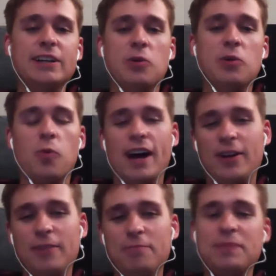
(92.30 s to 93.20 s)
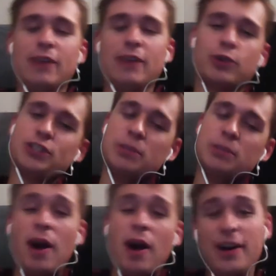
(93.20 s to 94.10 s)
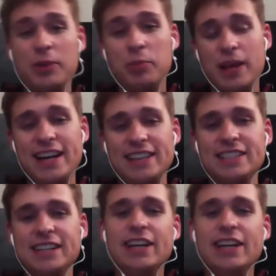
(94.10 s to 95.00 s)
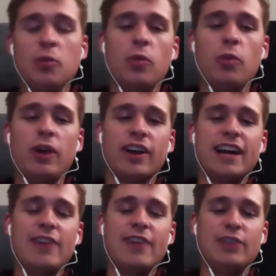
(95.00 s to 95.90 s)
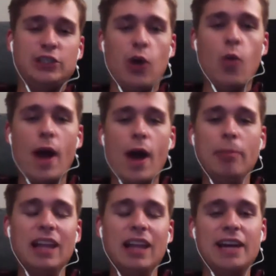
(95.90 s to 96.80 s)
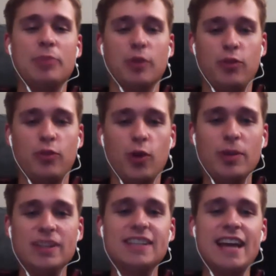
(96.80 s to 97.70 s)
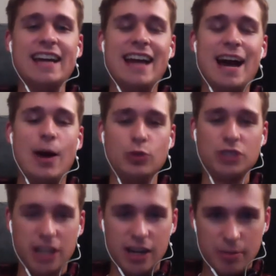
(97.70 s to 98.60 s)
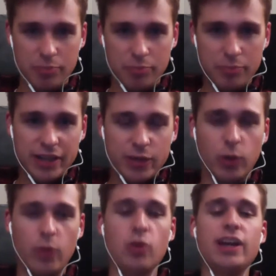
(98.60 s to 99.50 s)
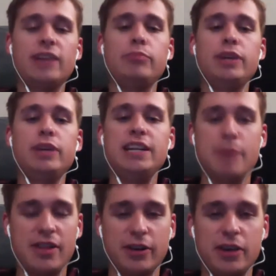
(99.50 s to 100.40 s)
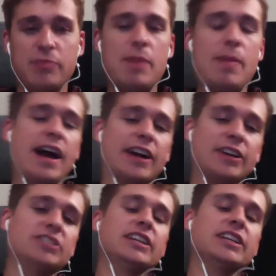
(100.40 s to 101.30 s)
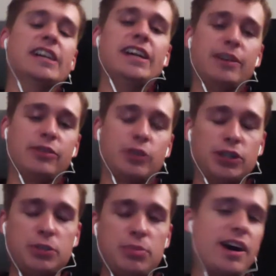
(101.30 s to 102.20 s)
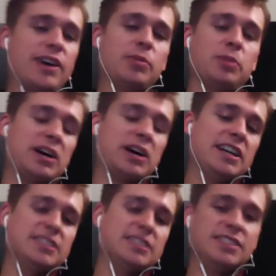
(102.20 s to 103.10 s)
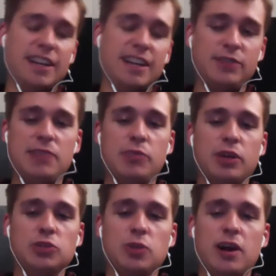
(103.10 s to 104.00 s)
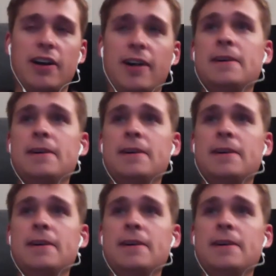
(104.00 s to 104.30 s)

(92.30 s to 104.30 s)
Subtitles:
Well, if Christian Ponder plays, we are going to have a Joe Webb-like performance and outcome. We will get beat by the Green Bay Packers if Christian Ponder plays instead of Teddy Bridgewater.